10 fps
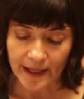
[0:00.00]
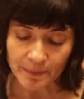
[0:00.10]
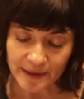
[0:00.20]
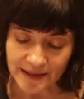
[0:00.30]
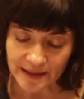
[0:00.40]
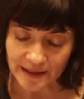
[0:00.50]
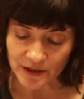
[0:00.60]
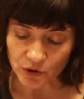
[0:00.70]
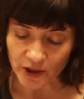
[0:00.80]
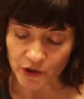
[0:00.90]
Amid the
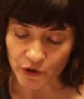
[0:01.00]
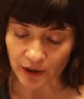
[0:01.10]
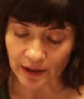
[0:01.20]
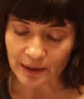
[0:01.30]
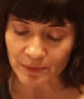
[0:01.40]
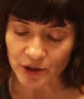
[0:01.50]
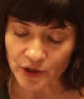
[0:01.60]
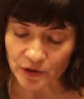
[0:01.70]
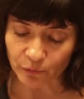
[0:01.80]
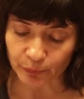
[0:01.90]
destruction,
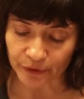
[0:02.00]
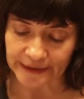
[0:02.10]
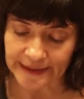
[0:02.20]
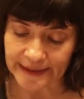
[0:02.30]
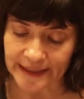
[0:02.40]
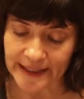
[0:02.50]
images of Berlin